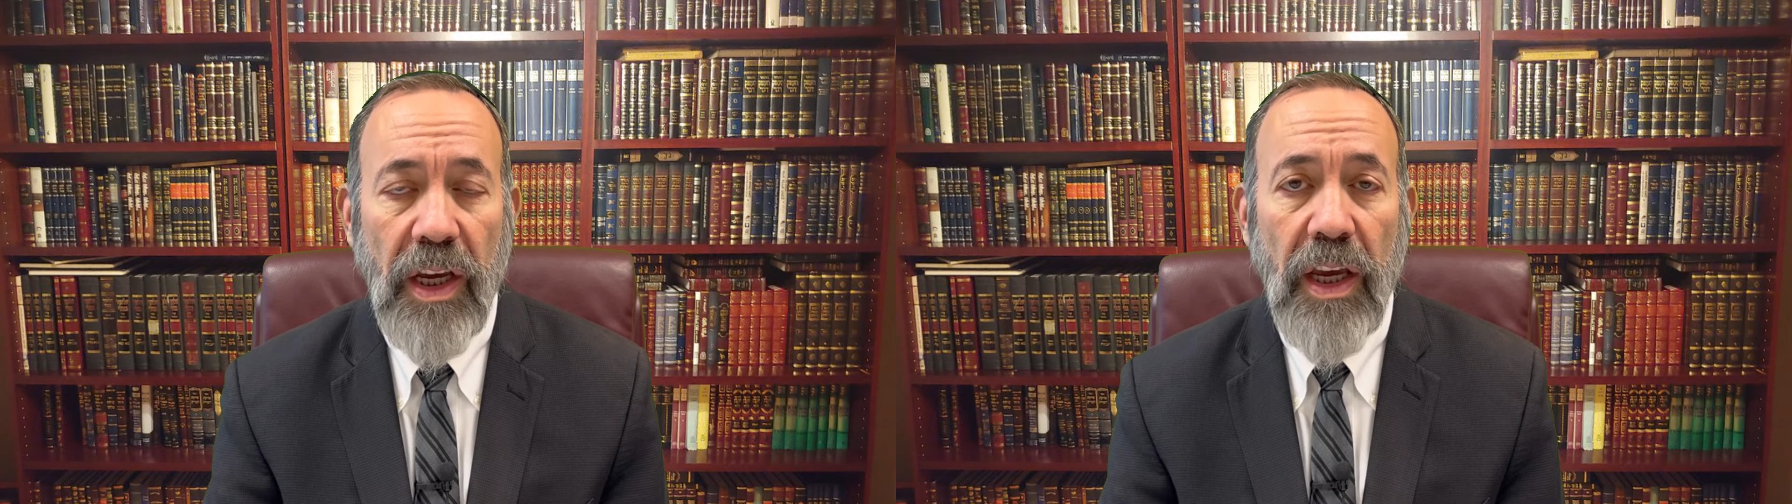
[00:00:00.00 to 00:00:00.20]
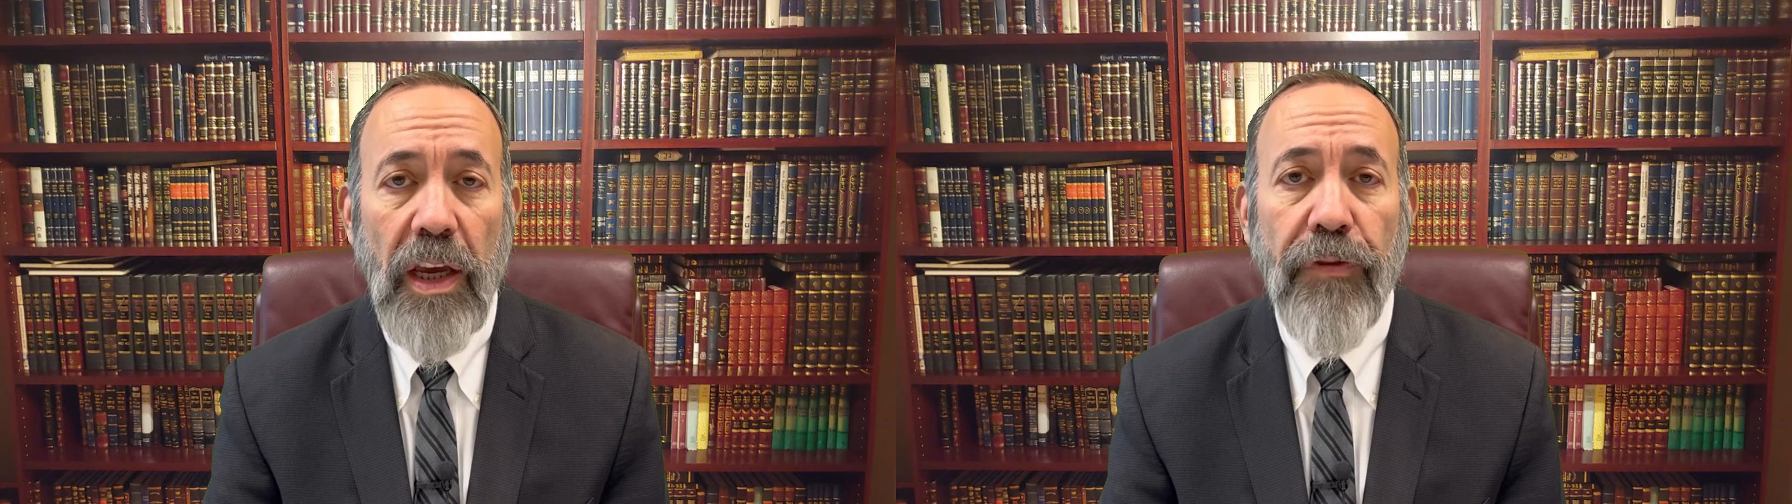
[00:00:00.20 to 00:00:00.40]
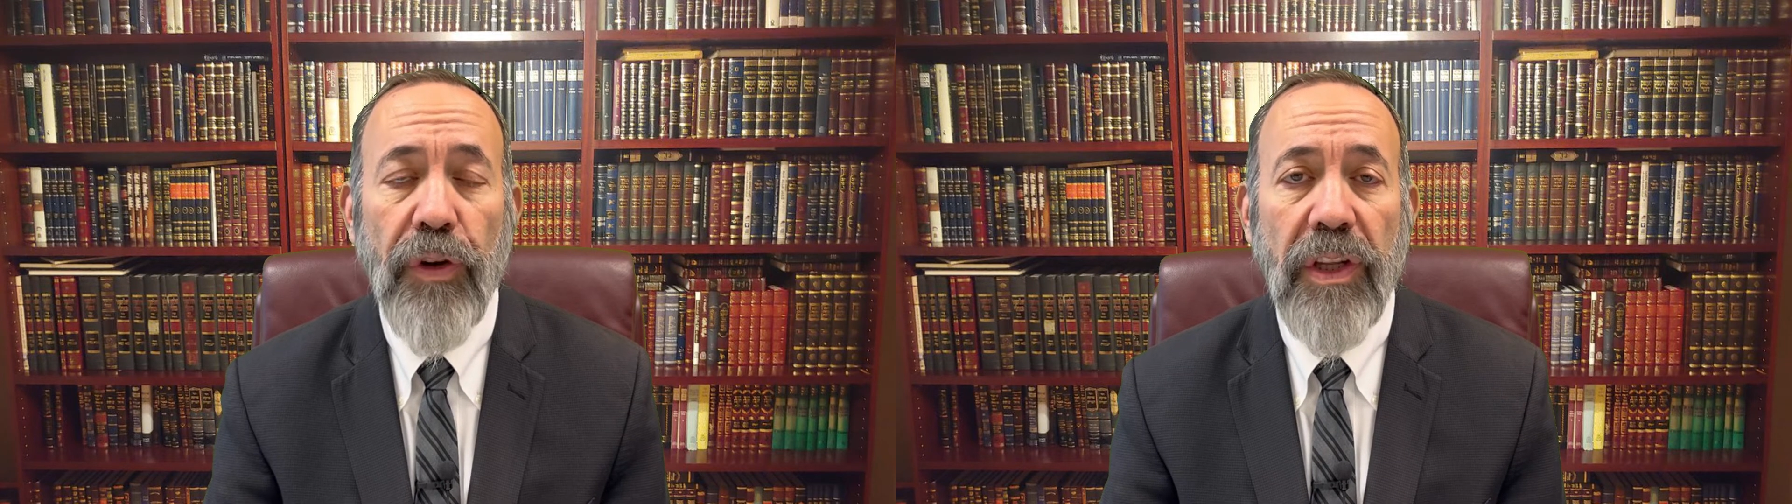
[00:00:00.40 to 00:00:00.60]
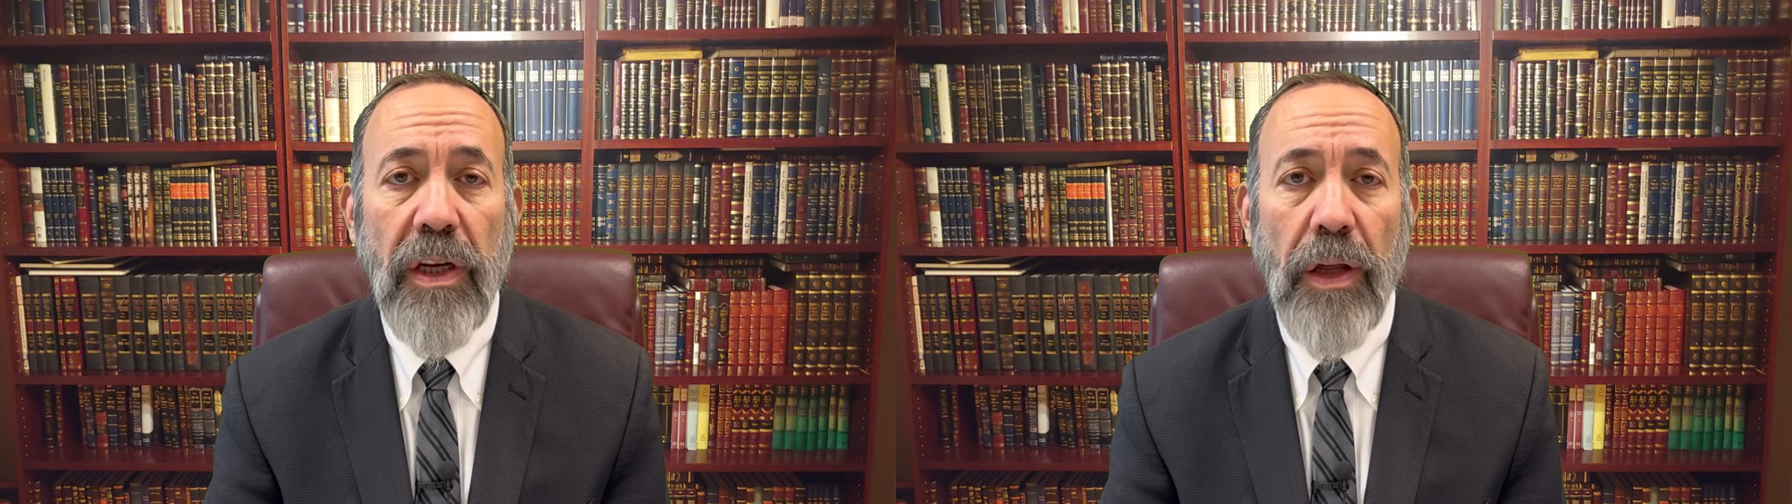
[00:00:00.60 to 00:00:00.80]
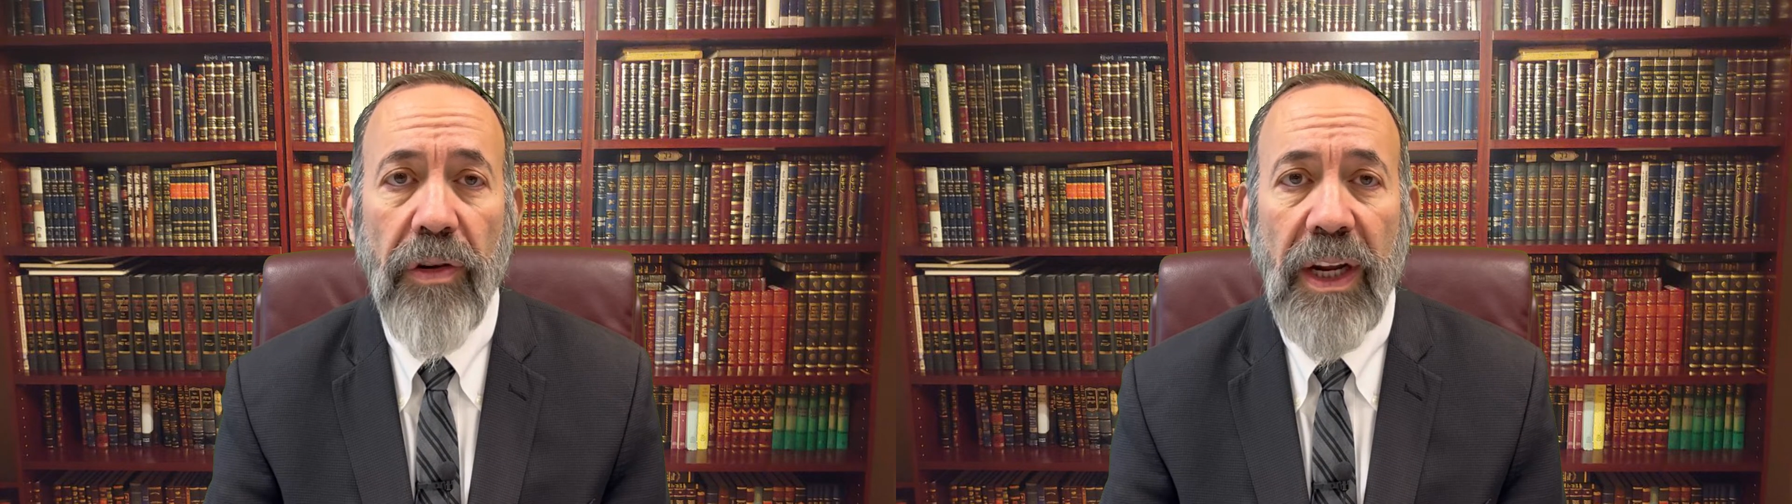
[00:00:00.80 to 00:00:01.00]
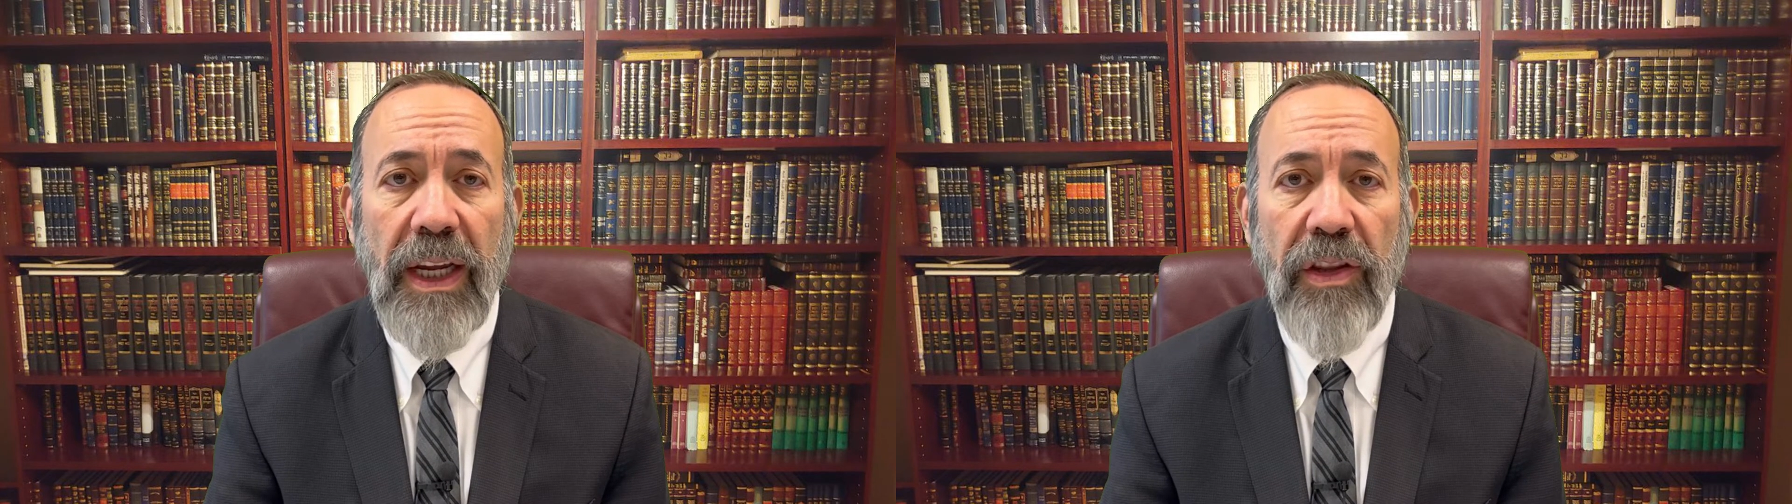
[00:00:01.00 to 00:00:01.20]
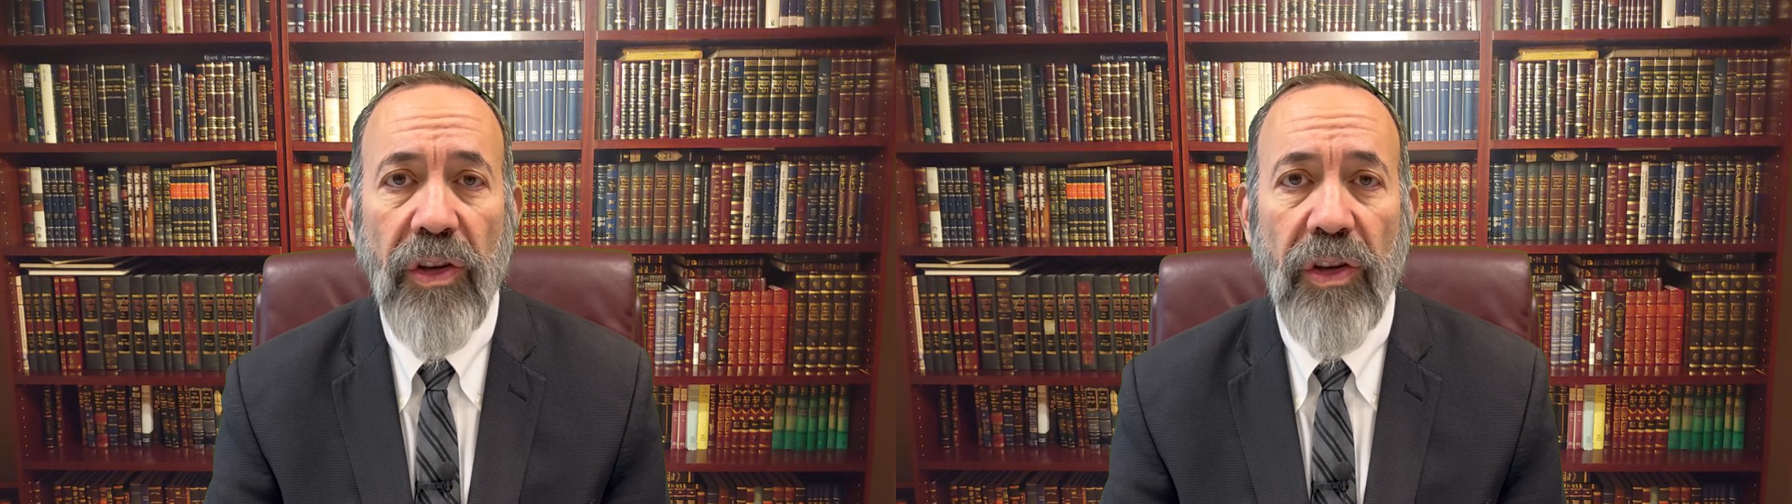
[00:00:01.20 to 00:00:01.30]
If, on the other hand,